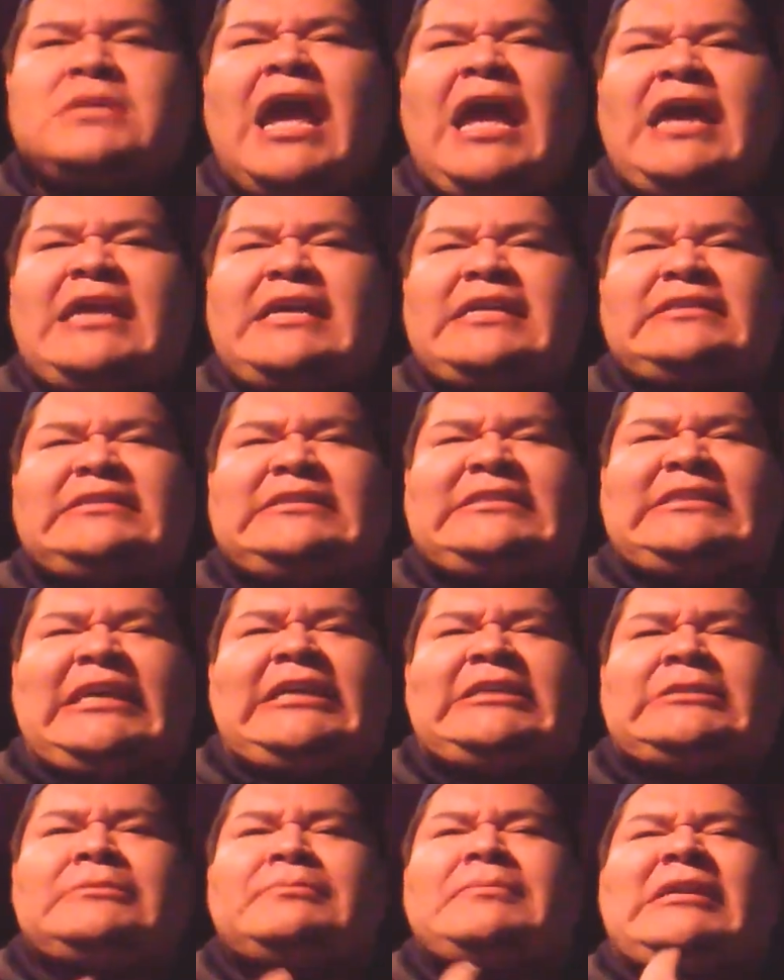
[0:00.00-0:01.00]
Taking
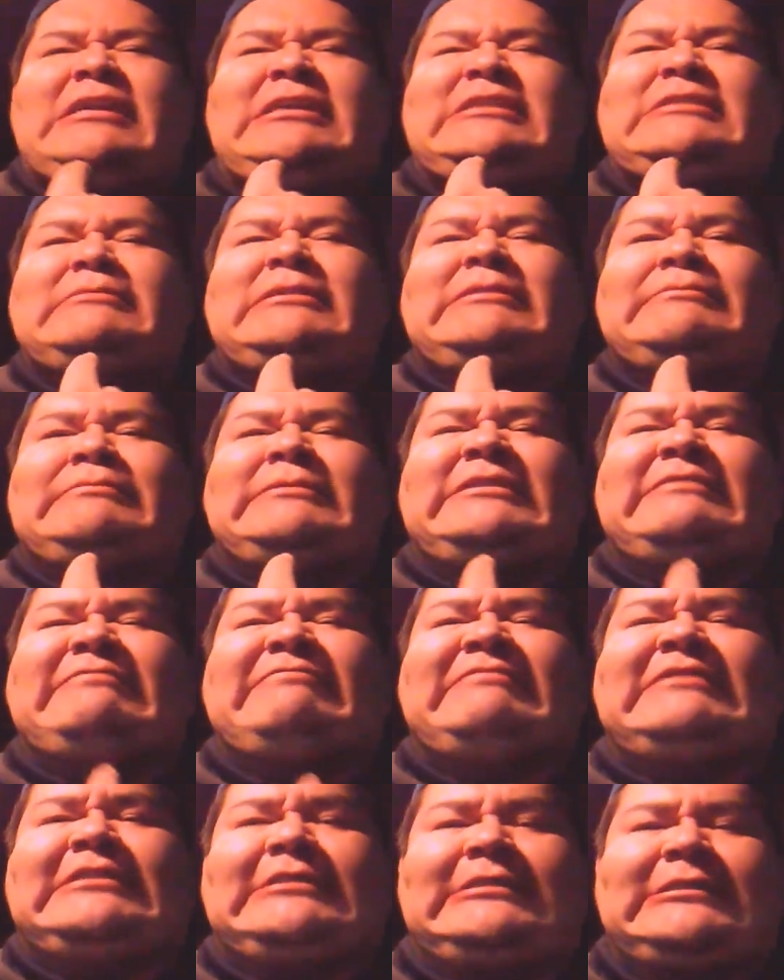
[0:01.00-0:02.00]
six minutes of my
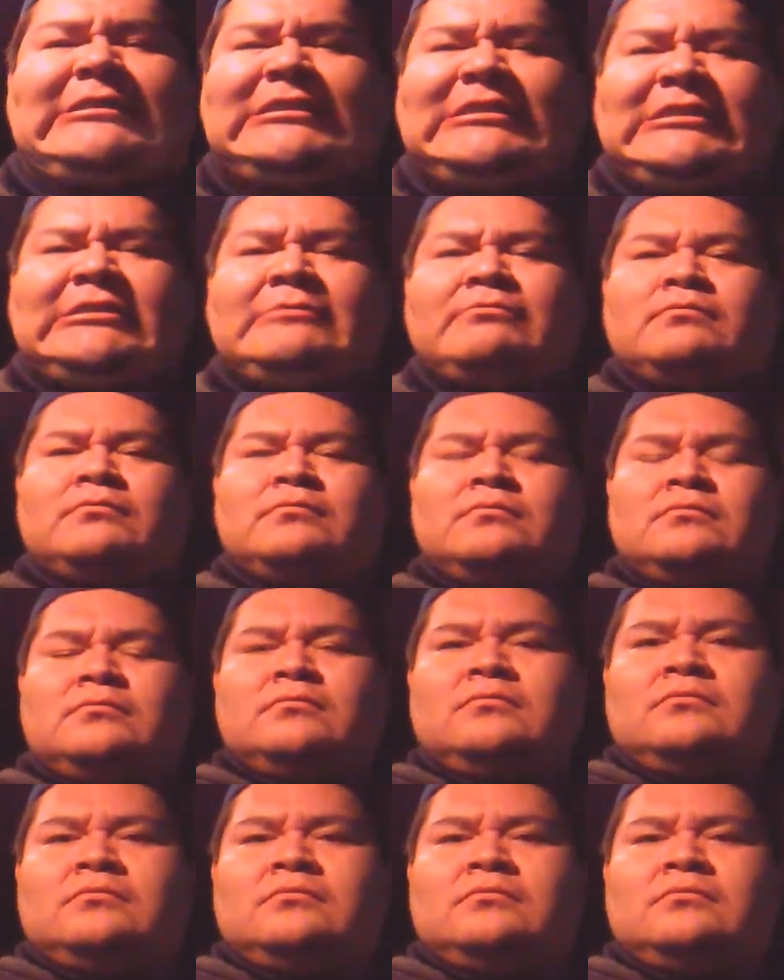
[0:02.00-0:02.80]
motherfucking time.